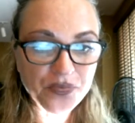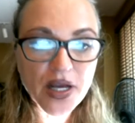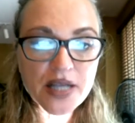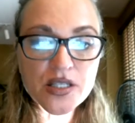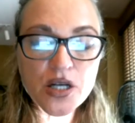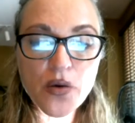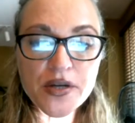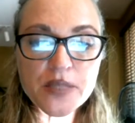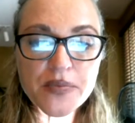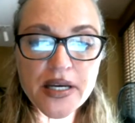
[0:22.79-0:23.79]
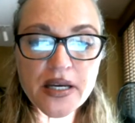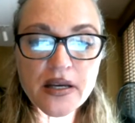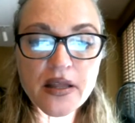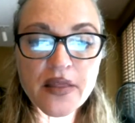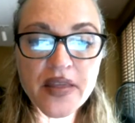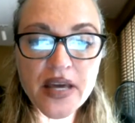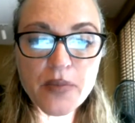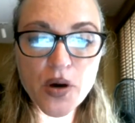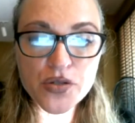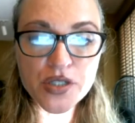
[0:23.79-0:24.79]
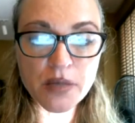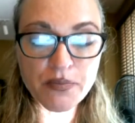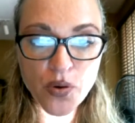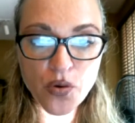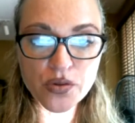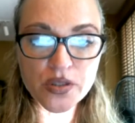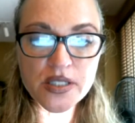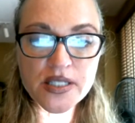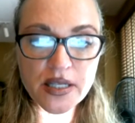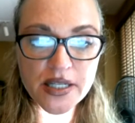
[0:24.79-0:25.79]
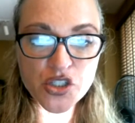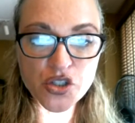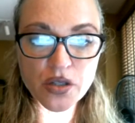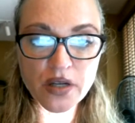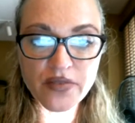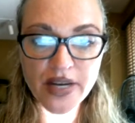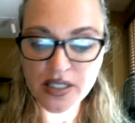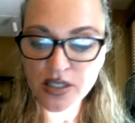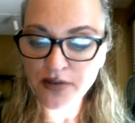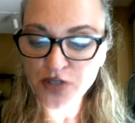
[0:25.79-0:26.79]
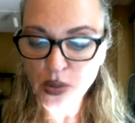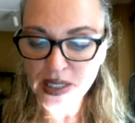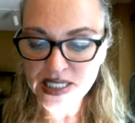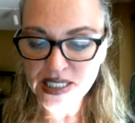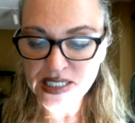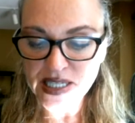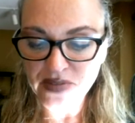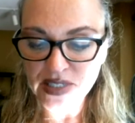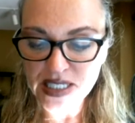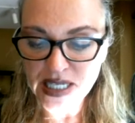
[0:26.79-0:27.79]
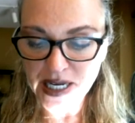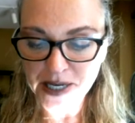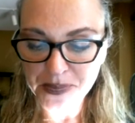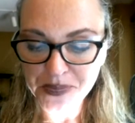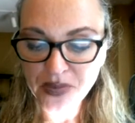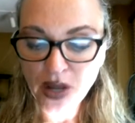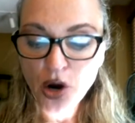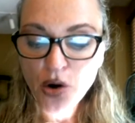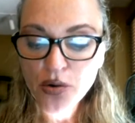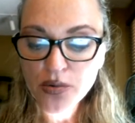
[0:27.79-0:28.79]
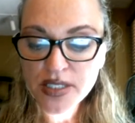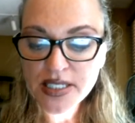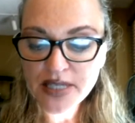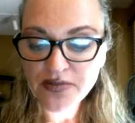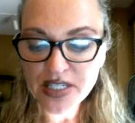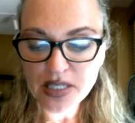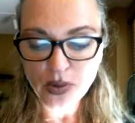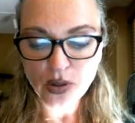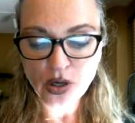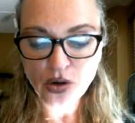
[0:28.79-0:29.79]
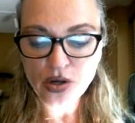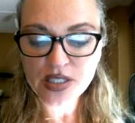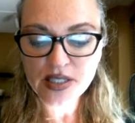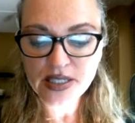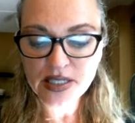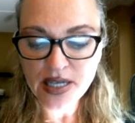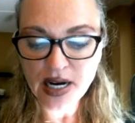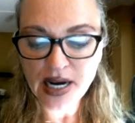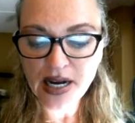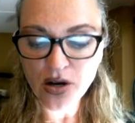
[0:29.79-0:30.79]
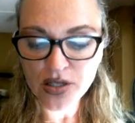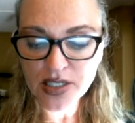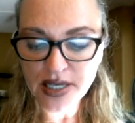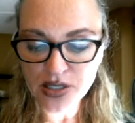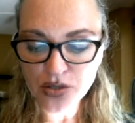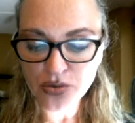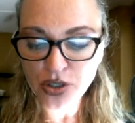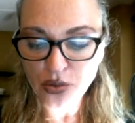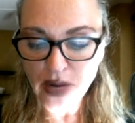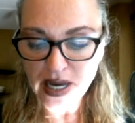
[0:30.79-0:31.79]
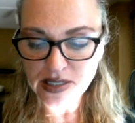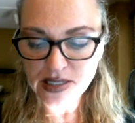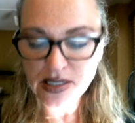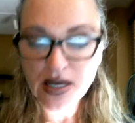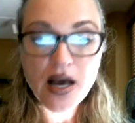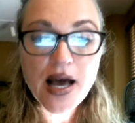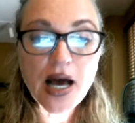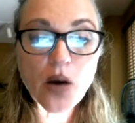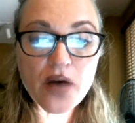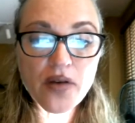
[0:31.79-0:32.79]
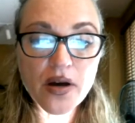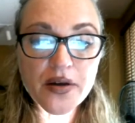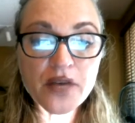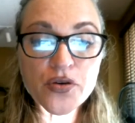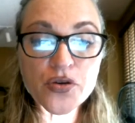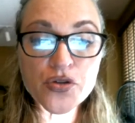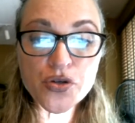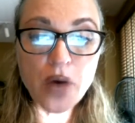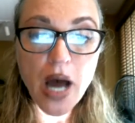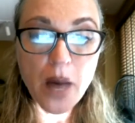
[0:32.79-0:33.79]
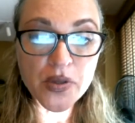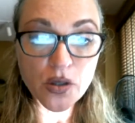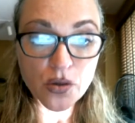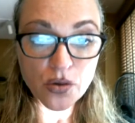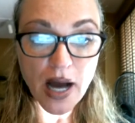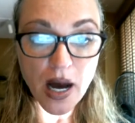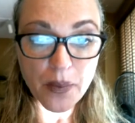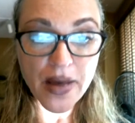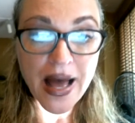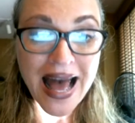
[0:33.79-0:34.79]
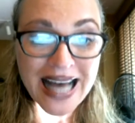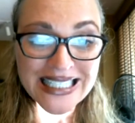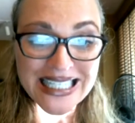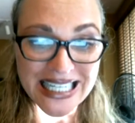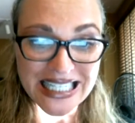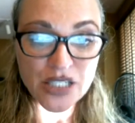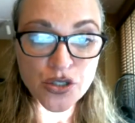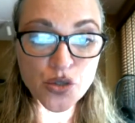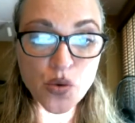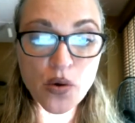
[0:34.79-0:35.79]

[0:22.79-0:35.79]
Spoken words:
It's going to be the most important celestial event of 2017, visible across the entire continental US. However, if you do happen to look up at it, you